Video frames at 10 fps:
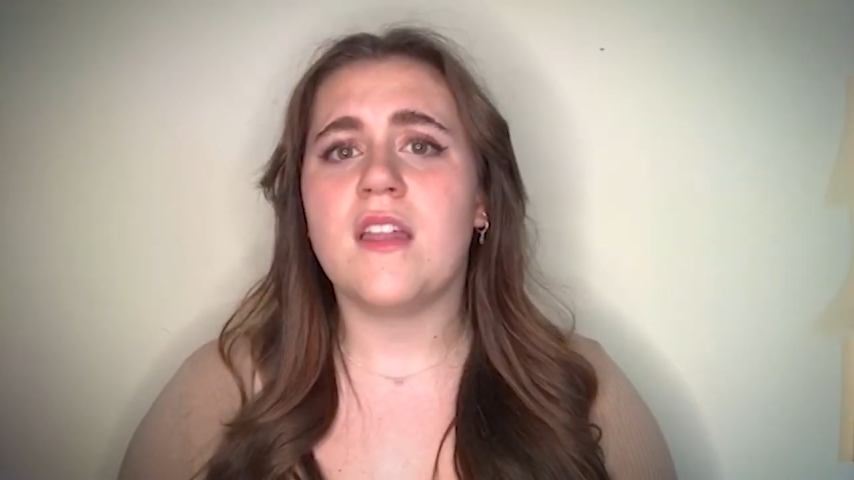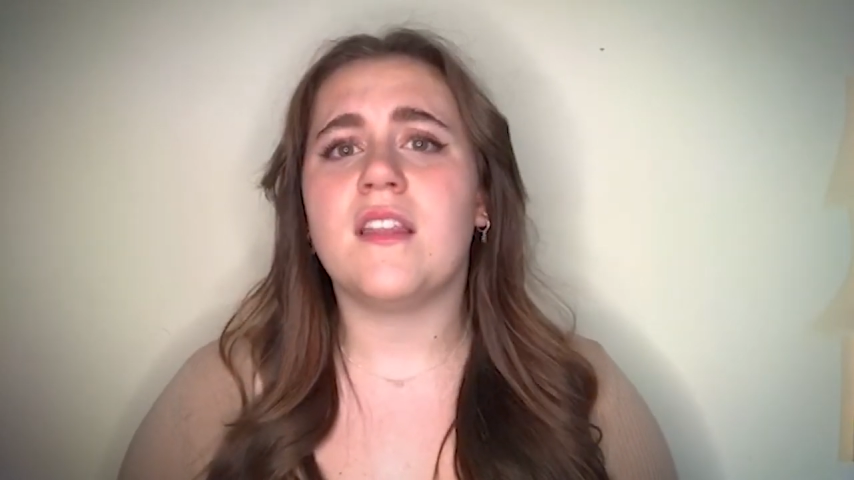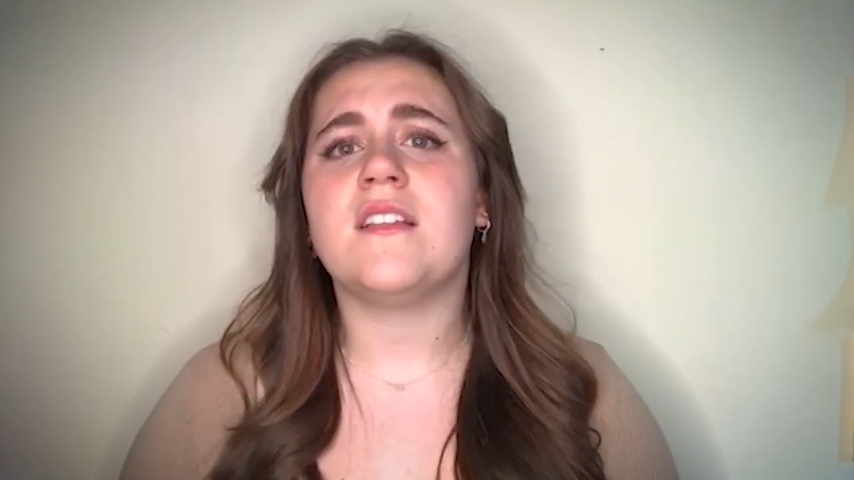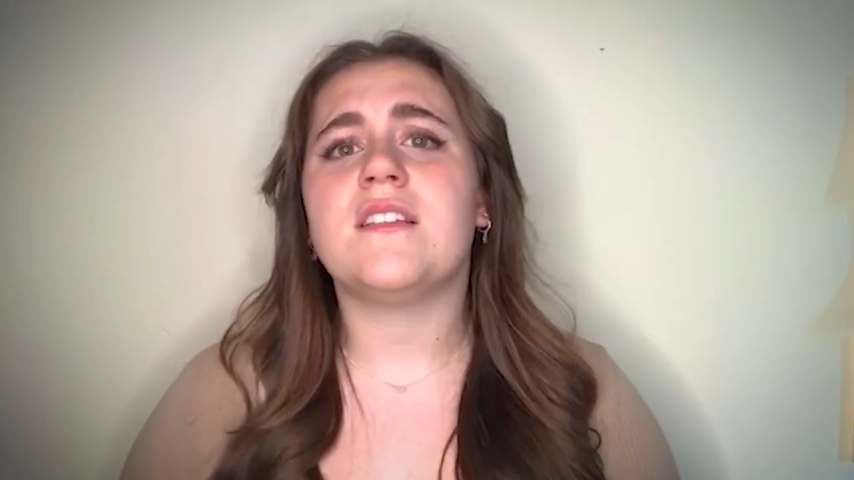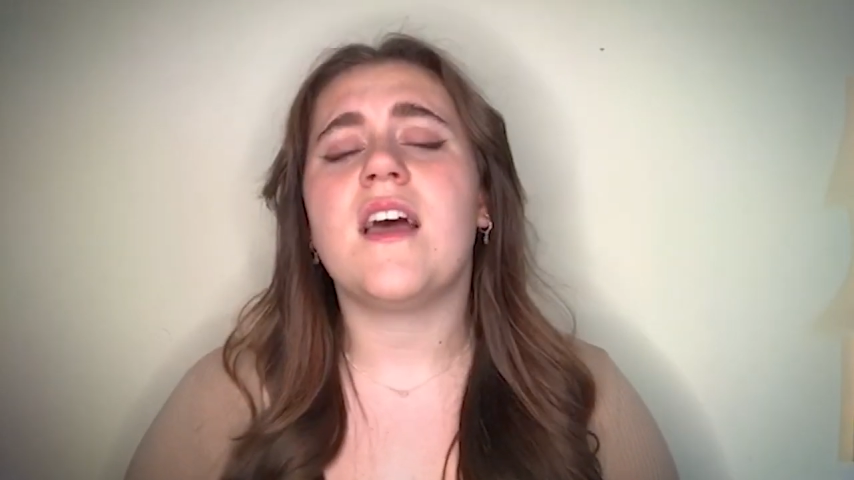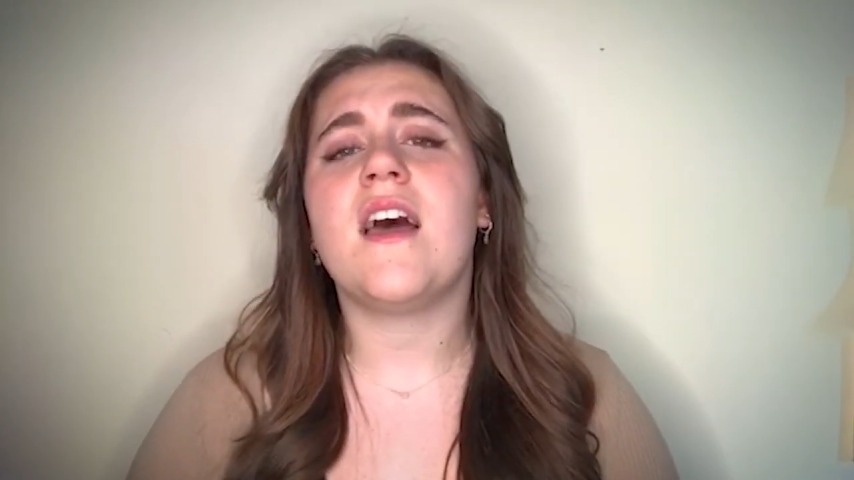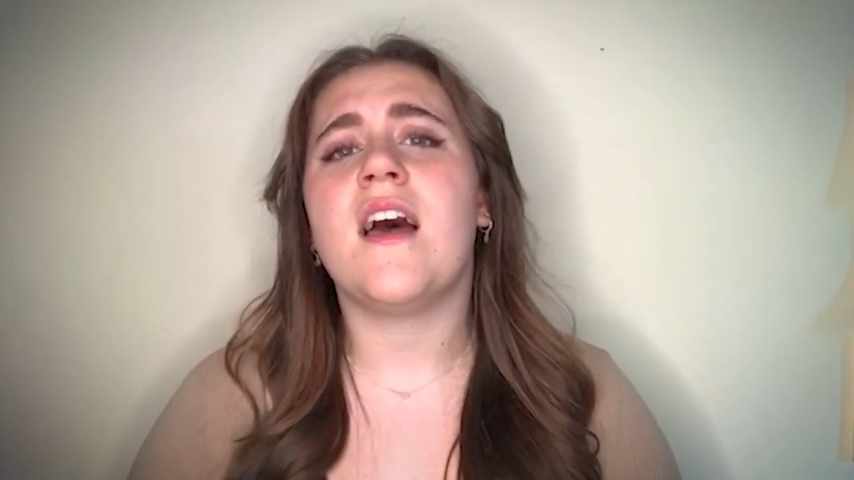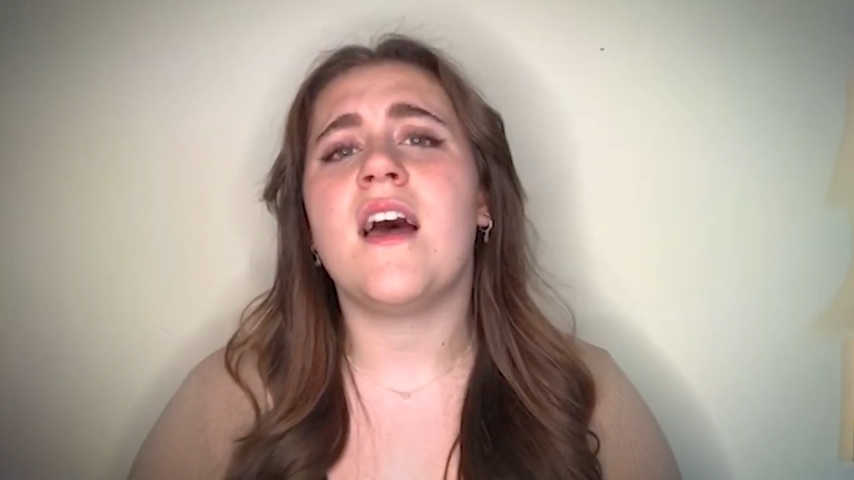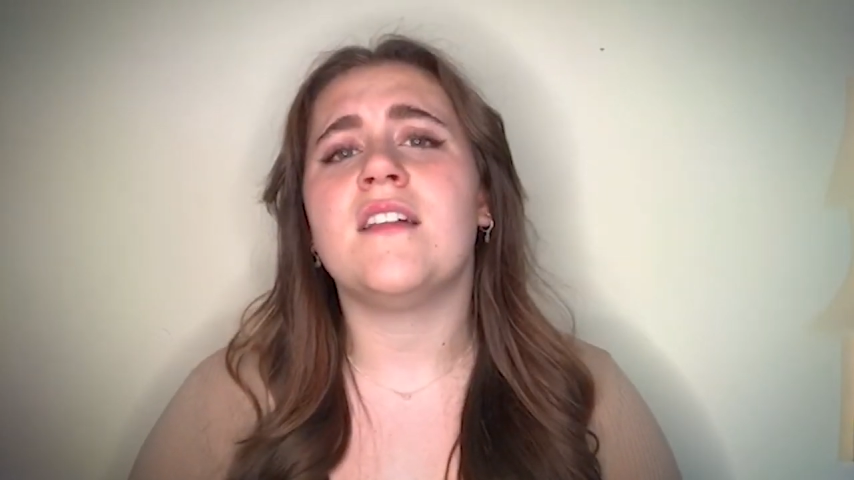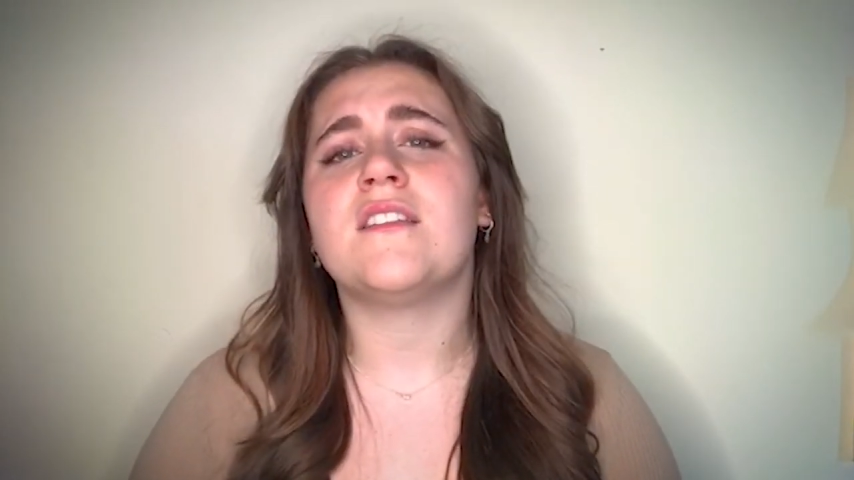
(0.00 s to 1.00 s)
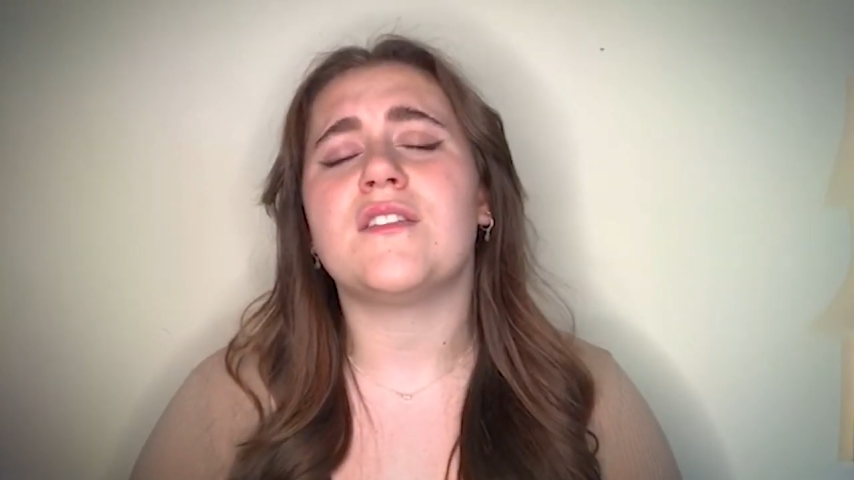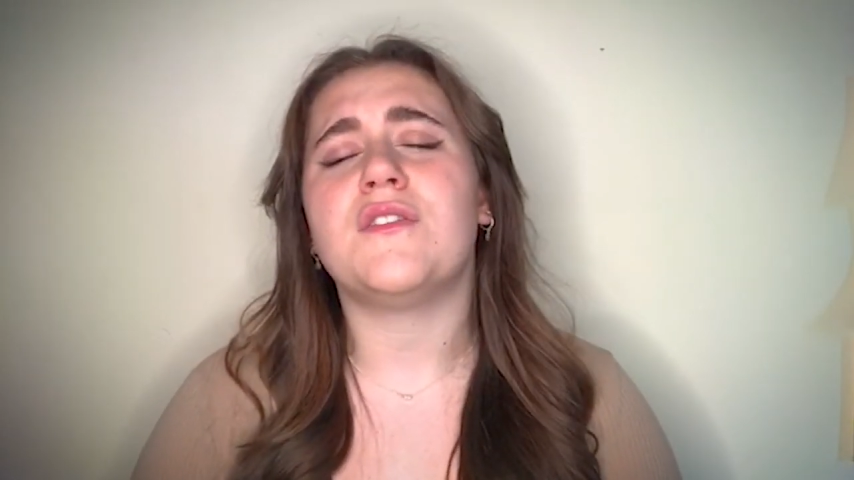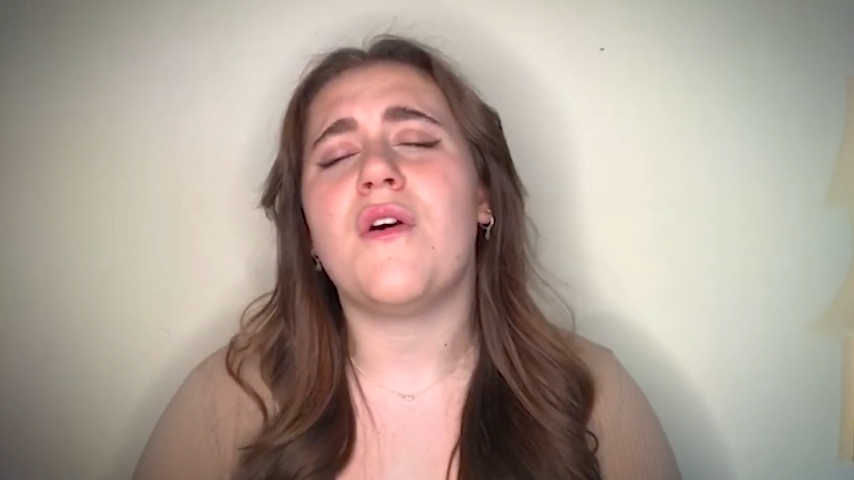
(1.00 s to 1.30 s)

These hands can